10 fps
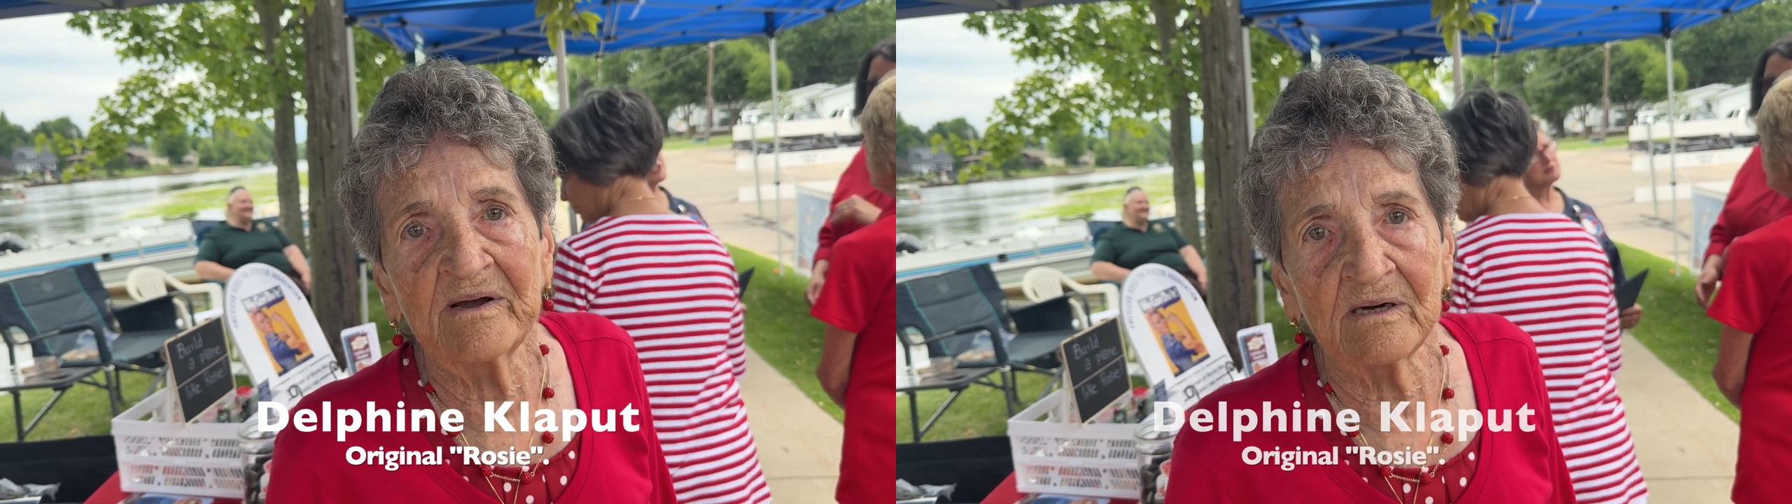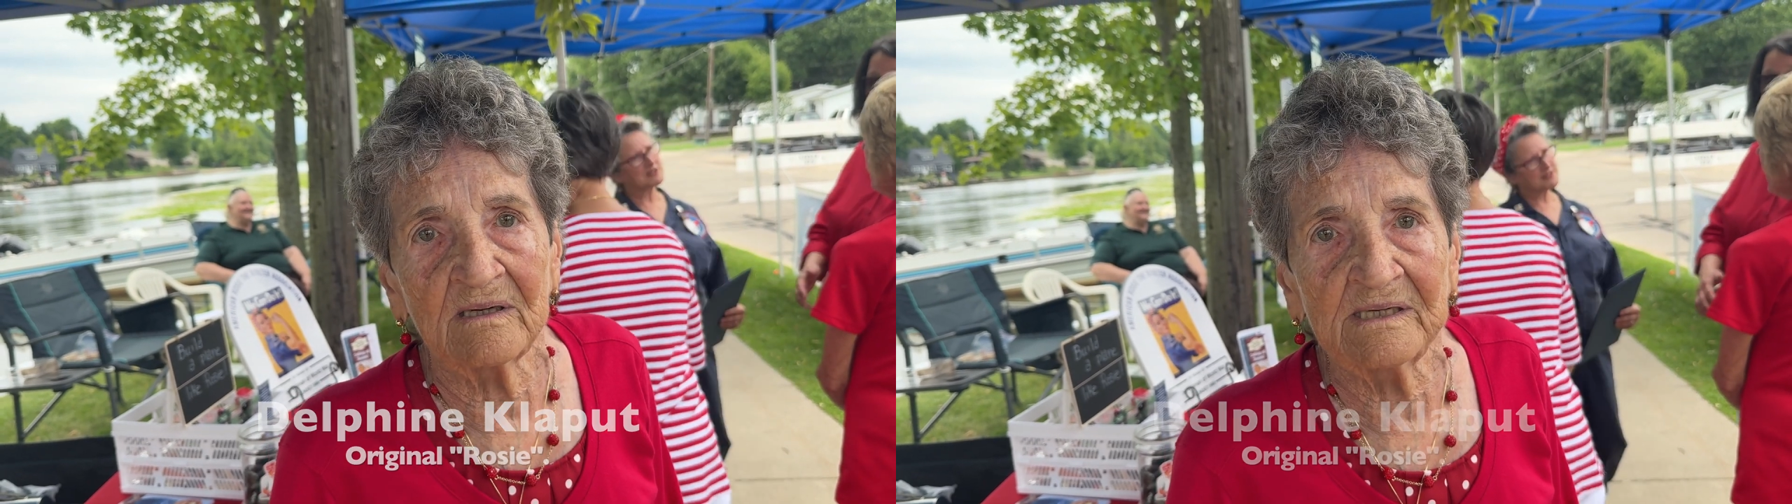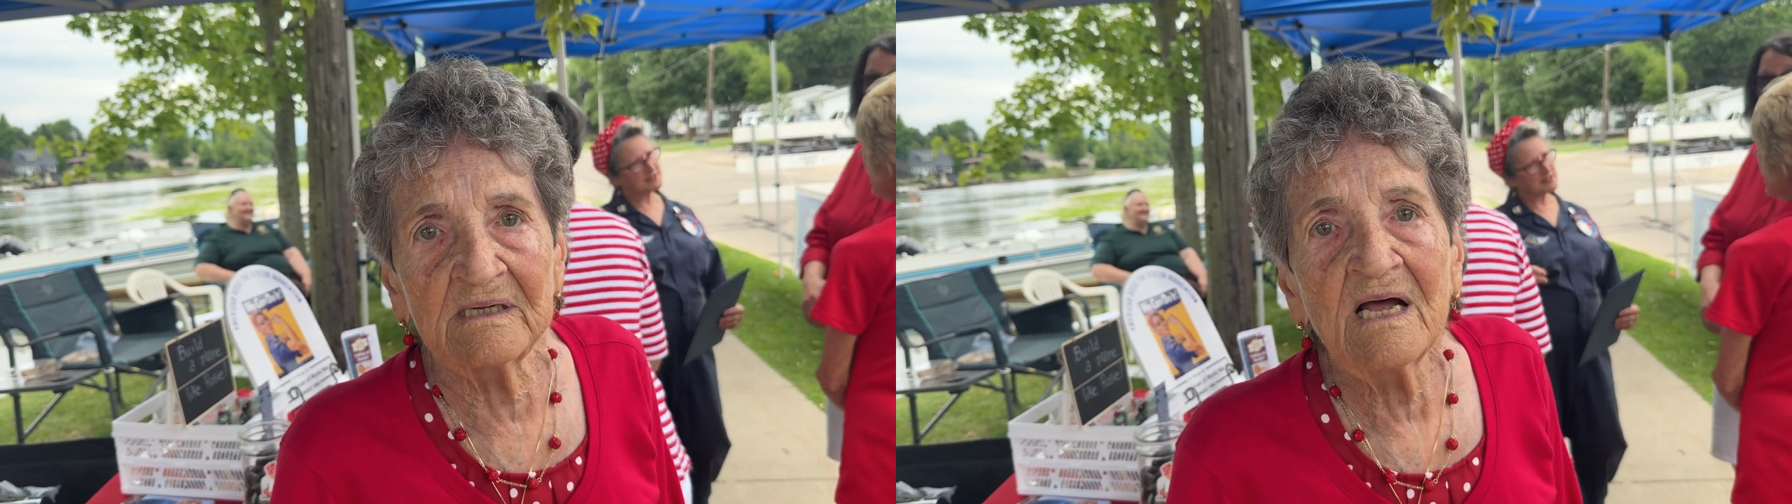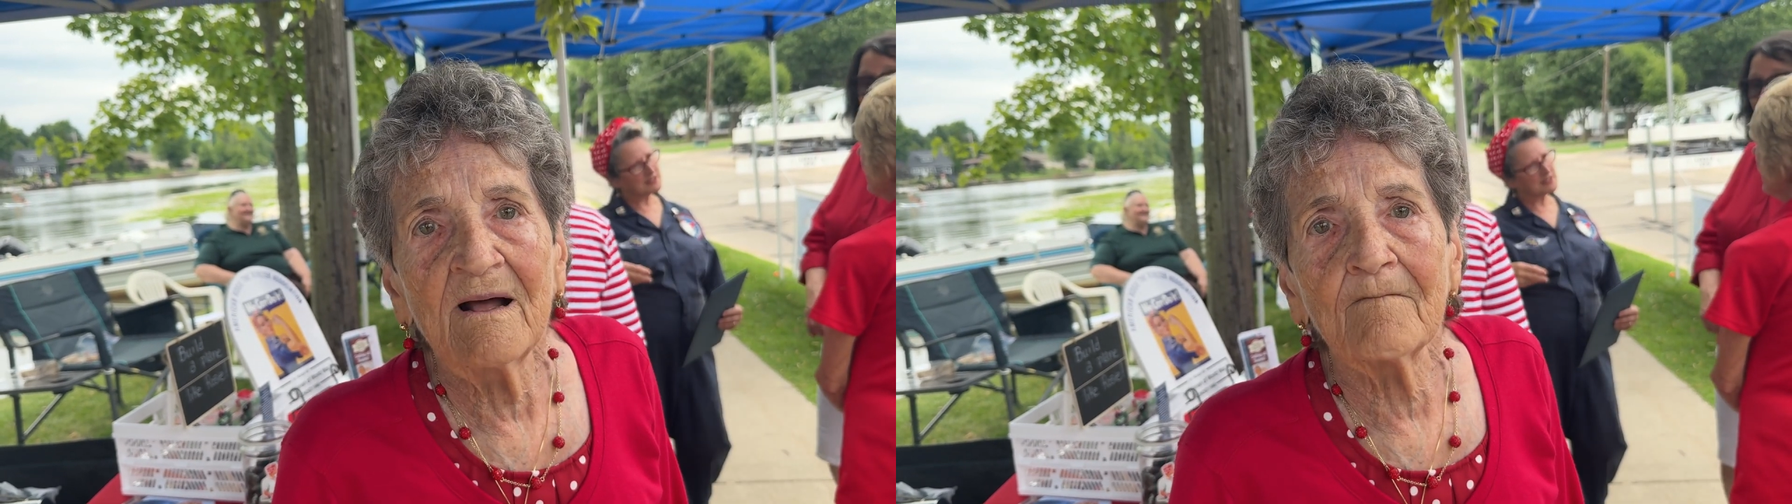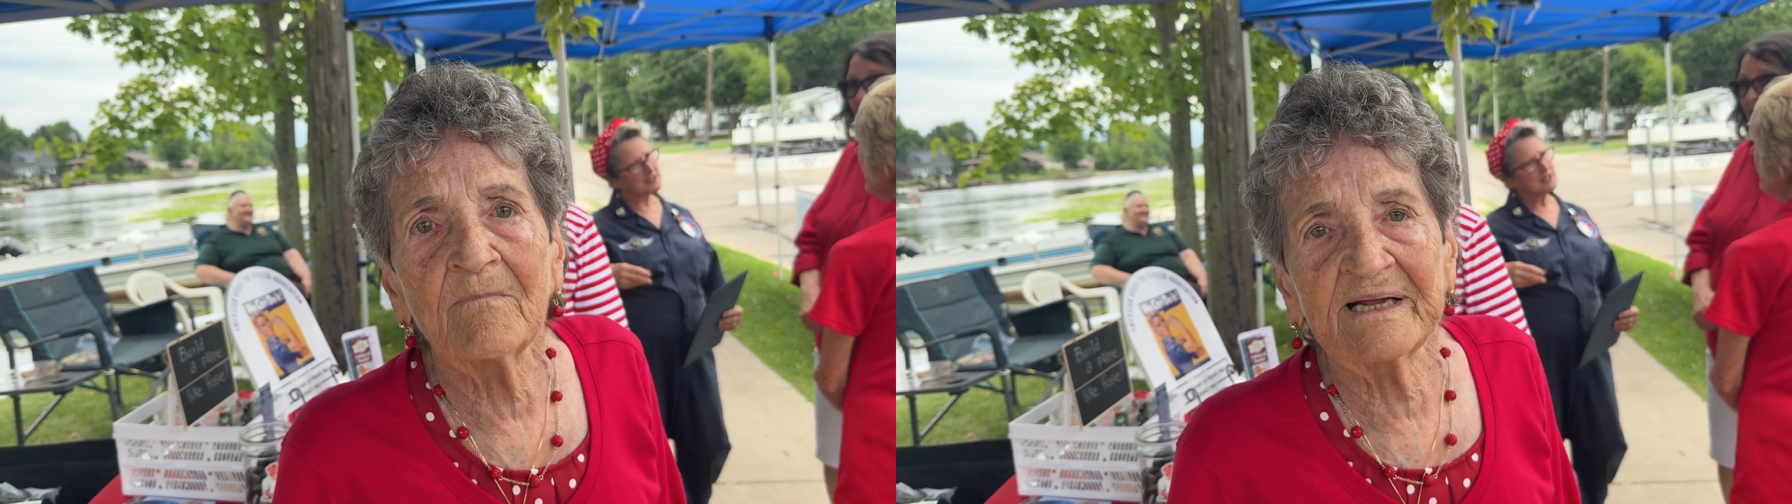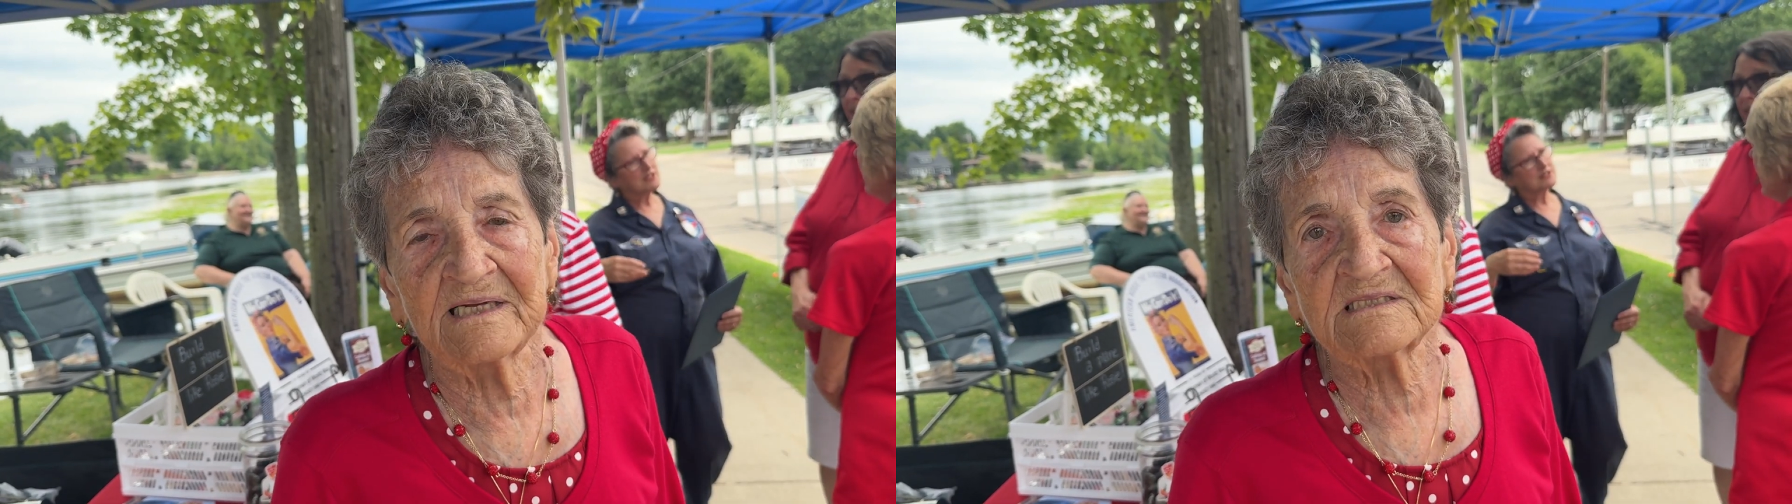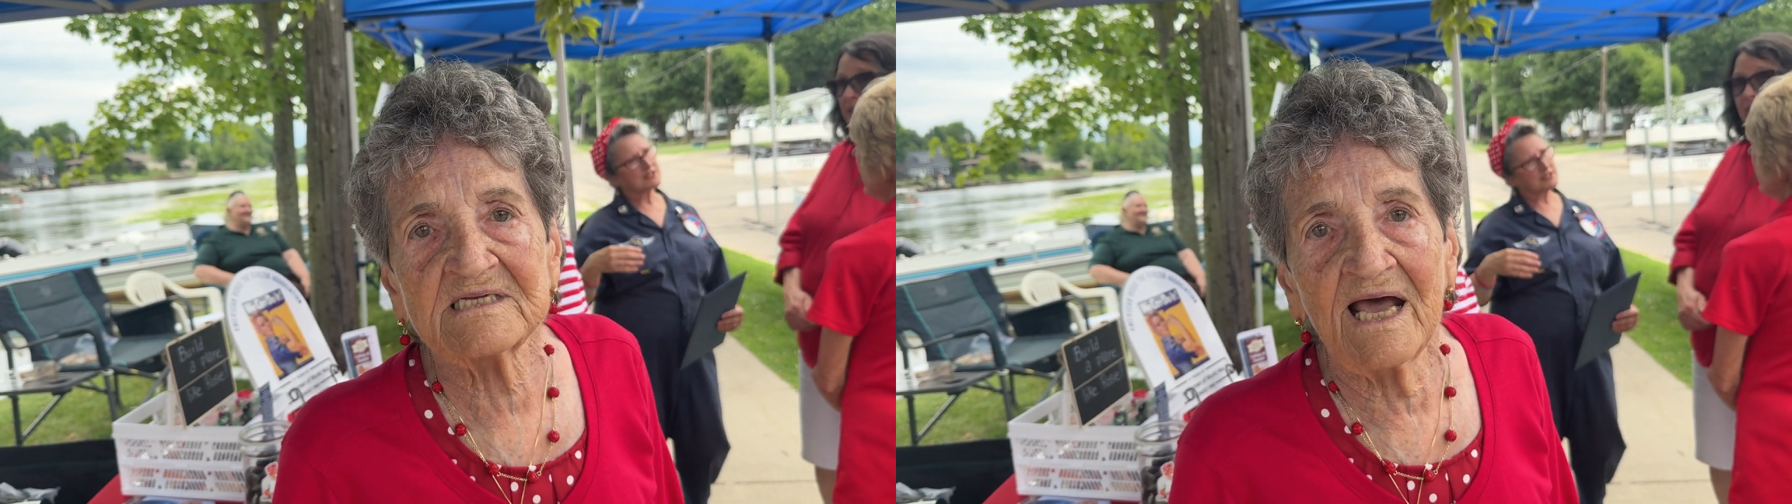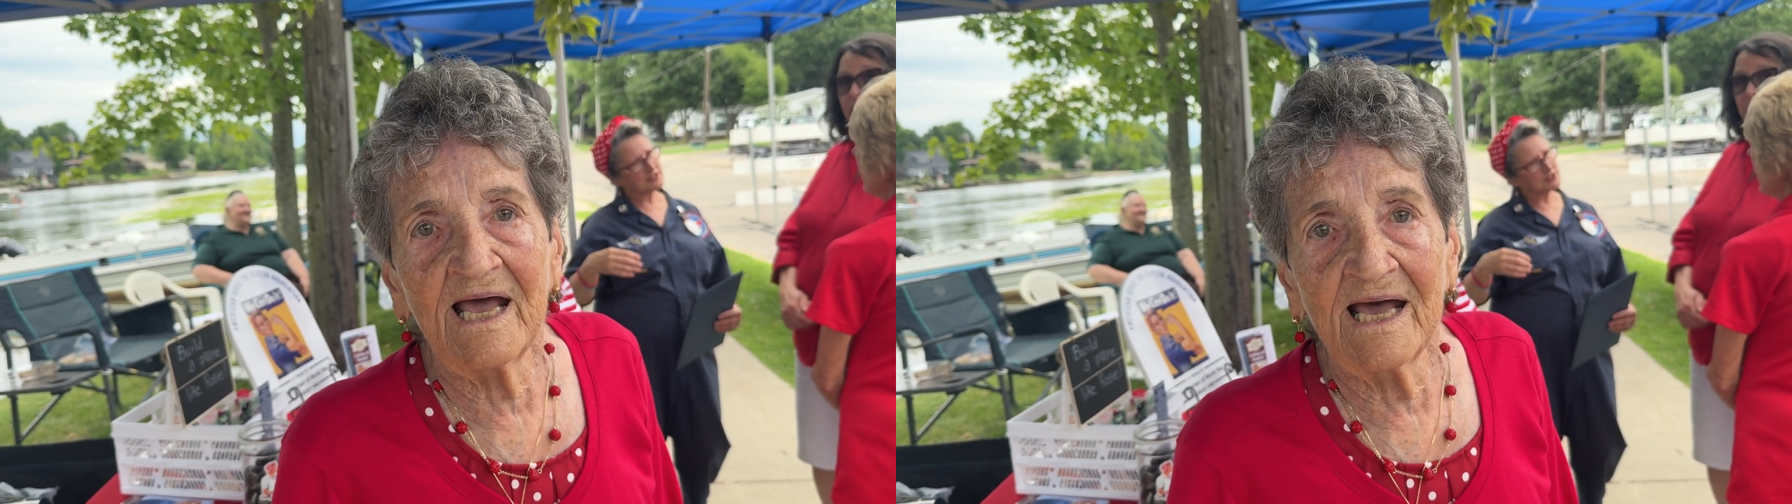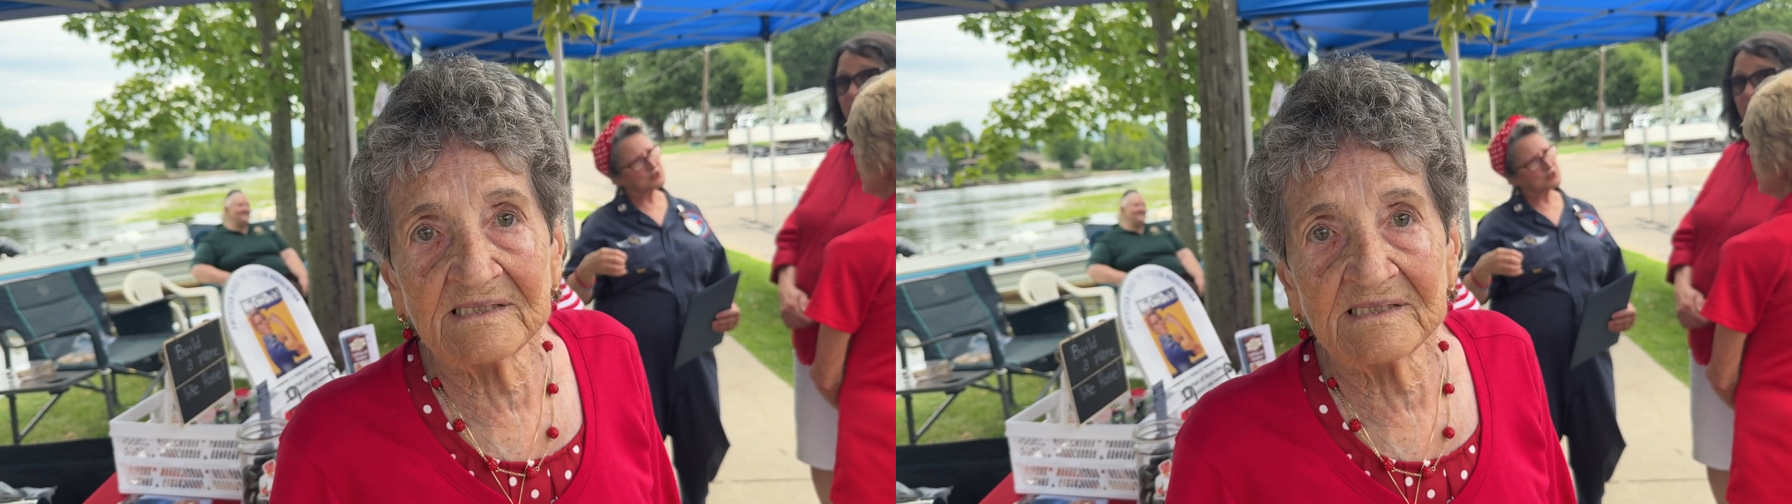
Maryland, but it's